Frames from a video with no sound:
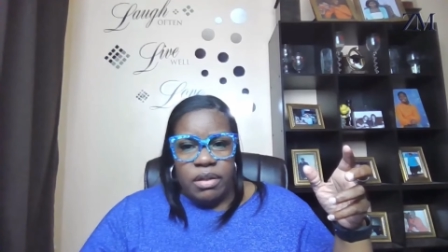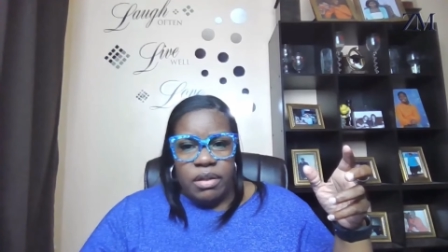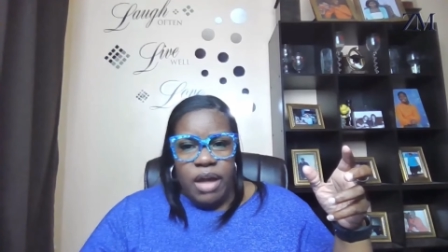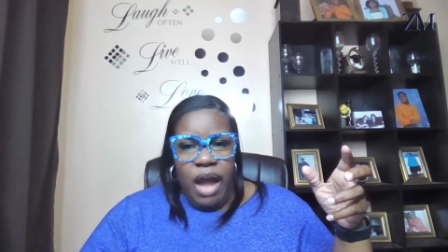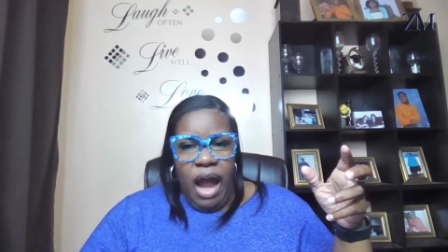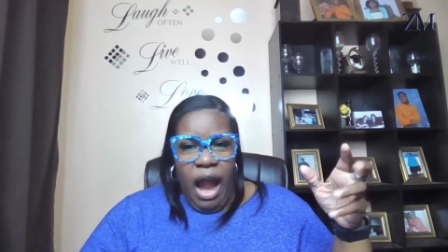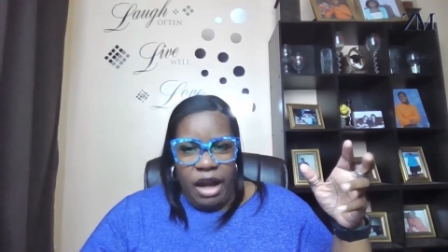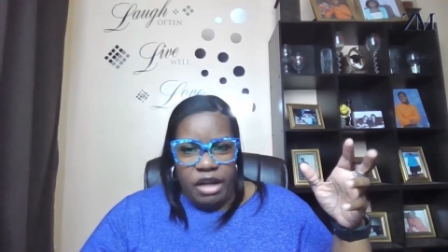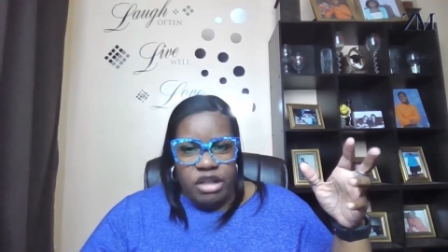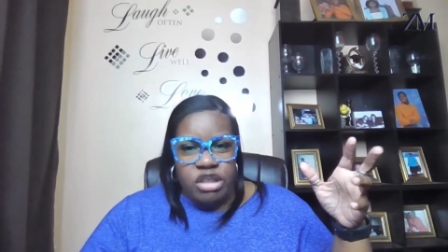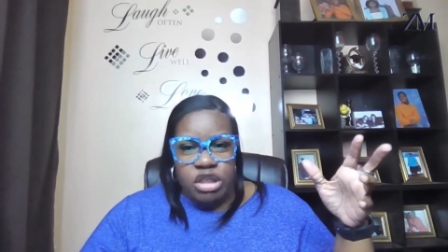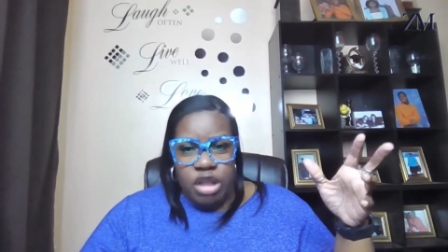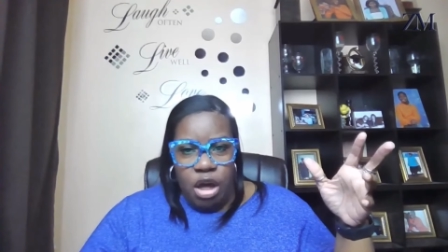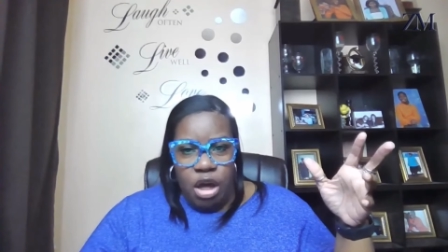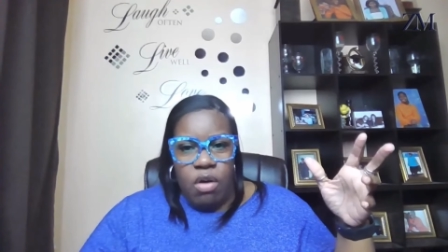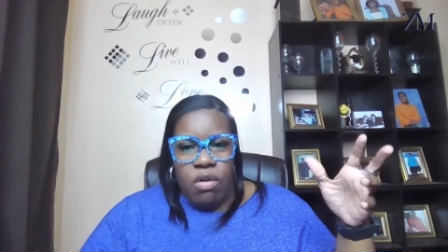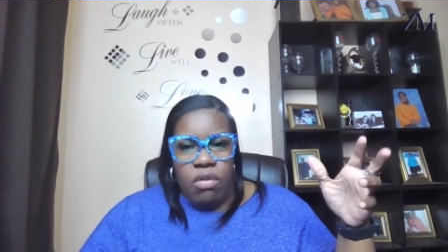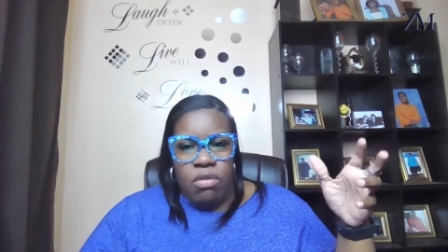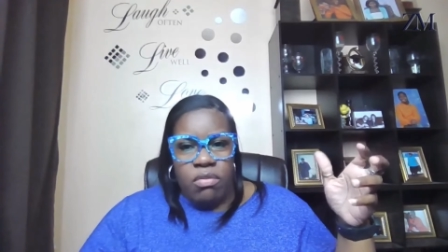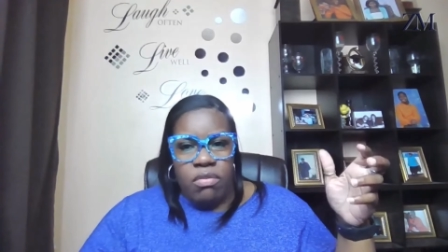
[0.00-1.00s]
Hire
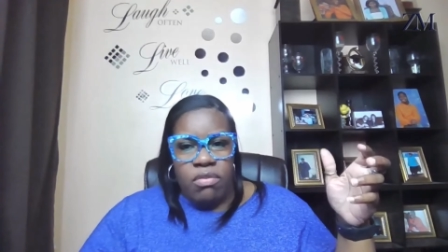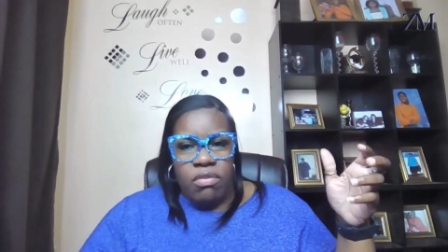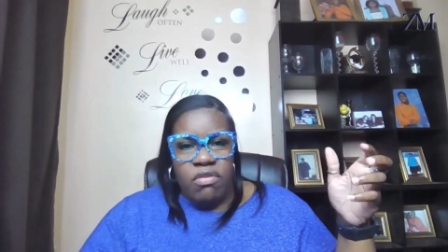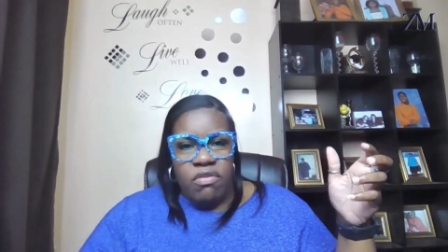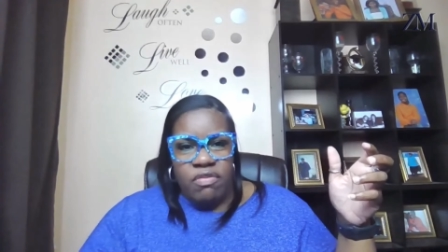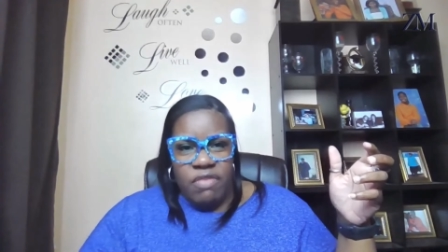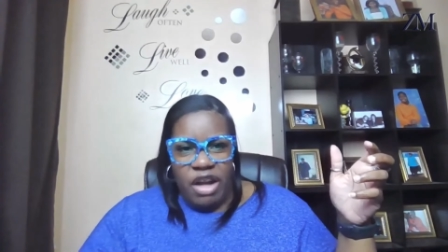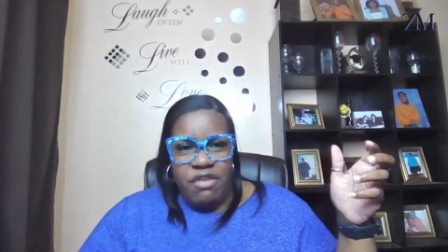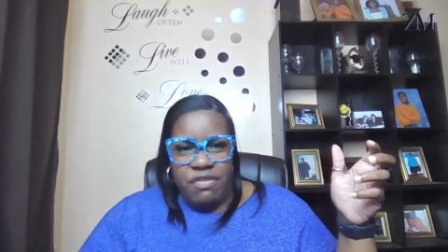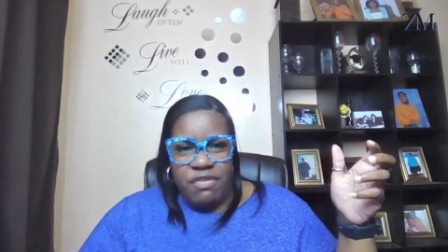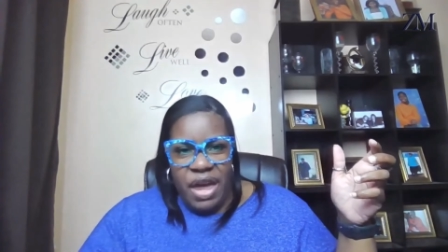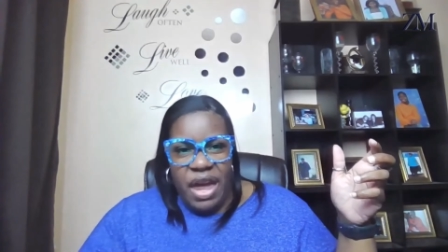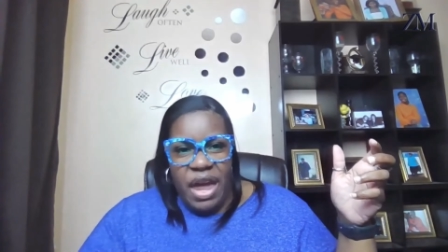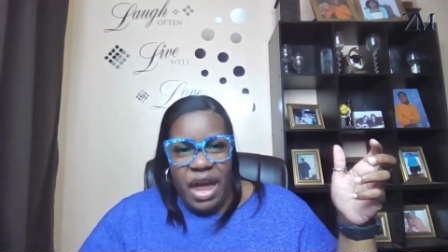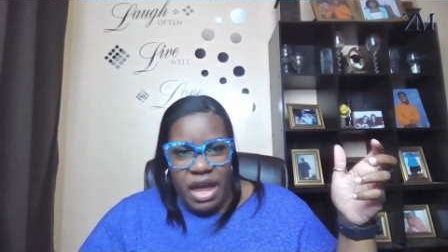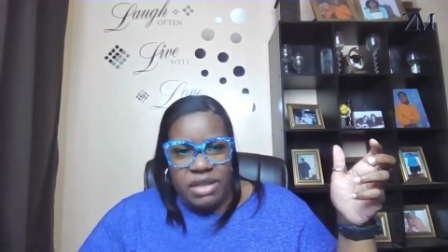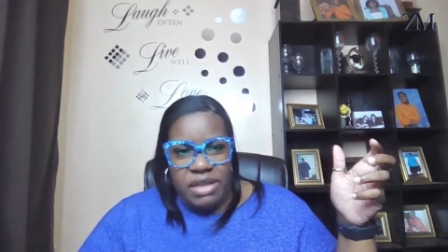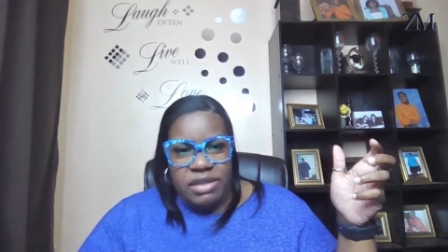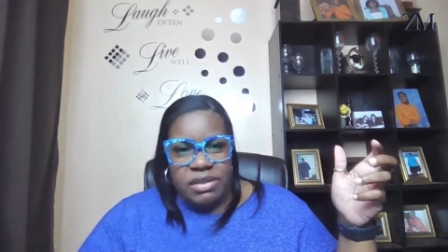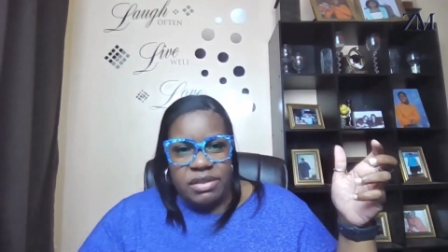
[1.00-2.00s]
slow, fire
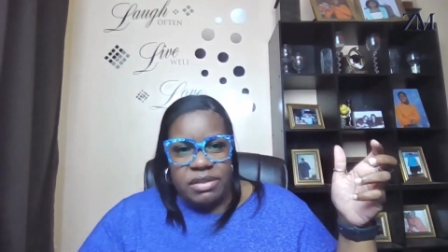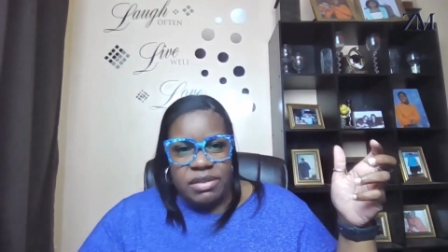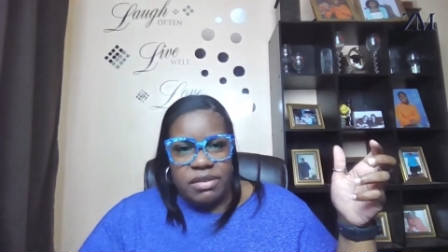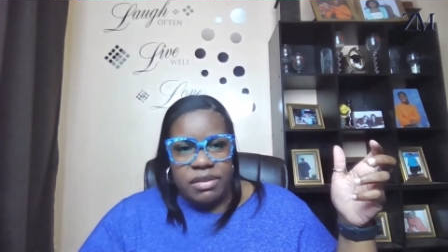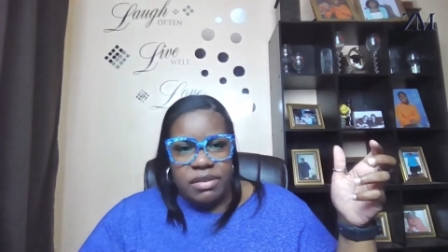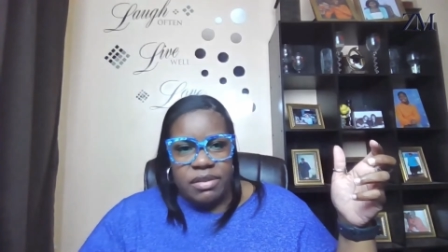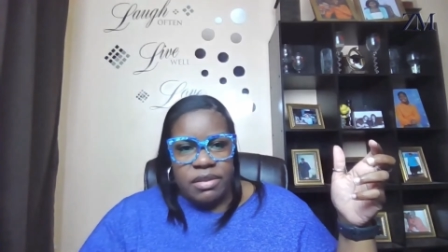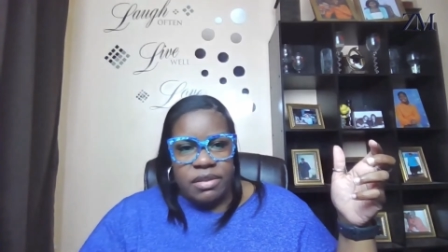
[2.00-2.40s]
fast.